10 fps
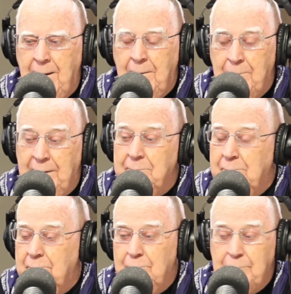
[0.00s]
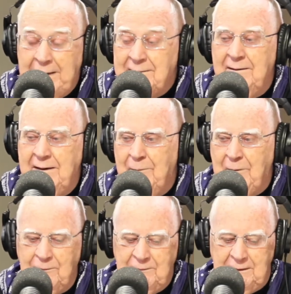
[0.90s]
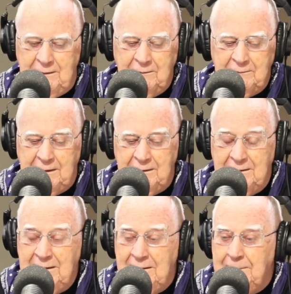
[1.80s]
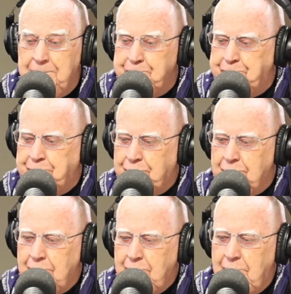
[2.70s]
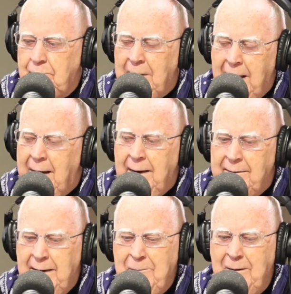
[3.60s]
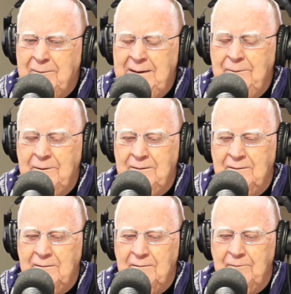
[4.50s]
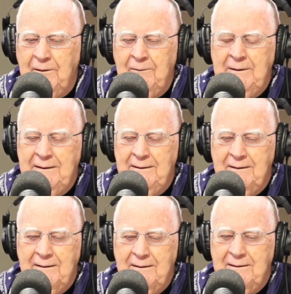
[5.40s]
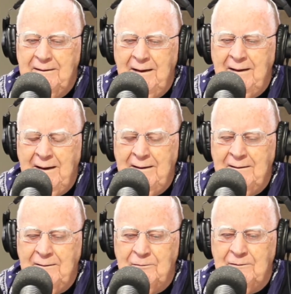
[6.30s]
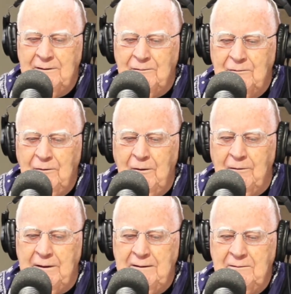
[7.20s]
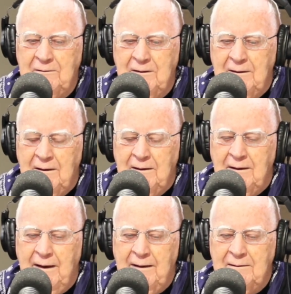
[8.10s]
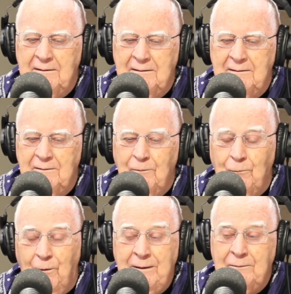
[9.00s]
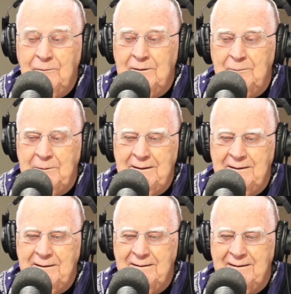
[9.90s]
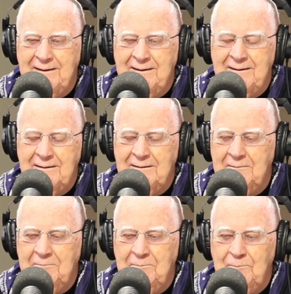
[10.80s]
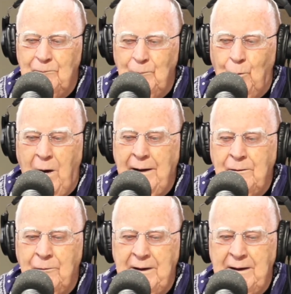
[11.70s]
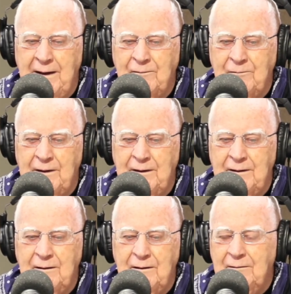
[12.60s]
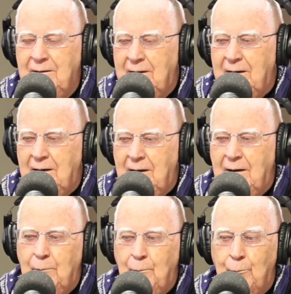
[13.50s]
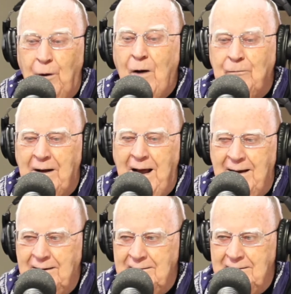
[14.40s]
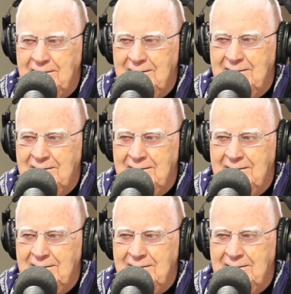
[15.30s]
But back to the MRT. Okay, the MRT was got a lot of interesting stories, and one will be why do we have the Brown Line?